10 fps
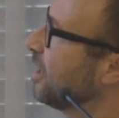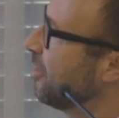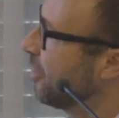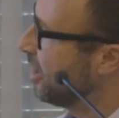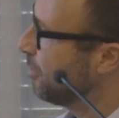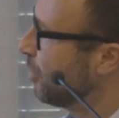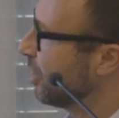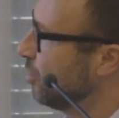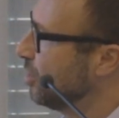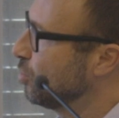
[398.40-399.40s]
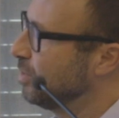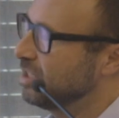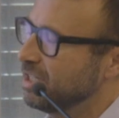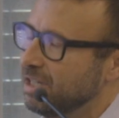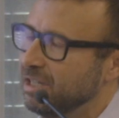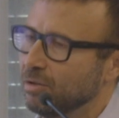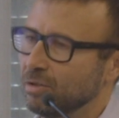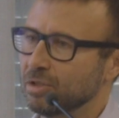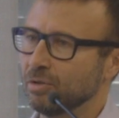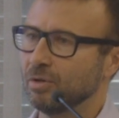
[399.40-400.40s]
And then we are going to be checking
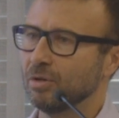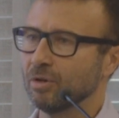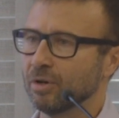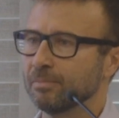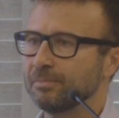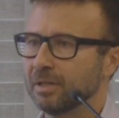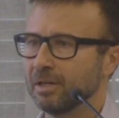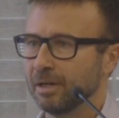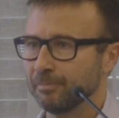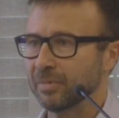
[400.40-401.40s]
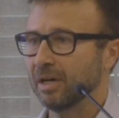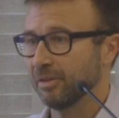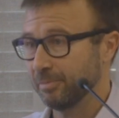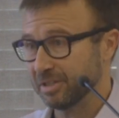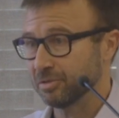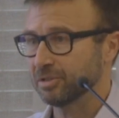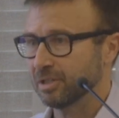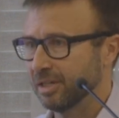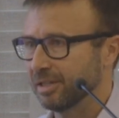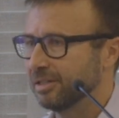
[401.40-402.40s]
also on other
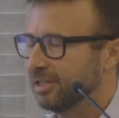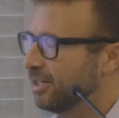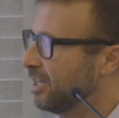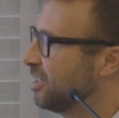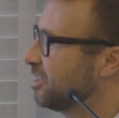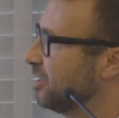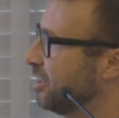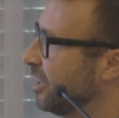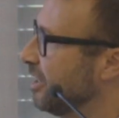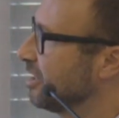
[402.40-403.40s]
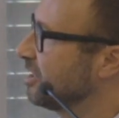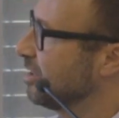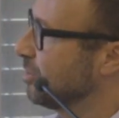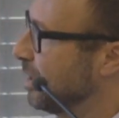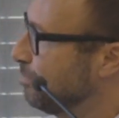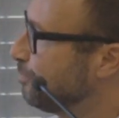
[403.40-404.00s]
measures like HTA, etc.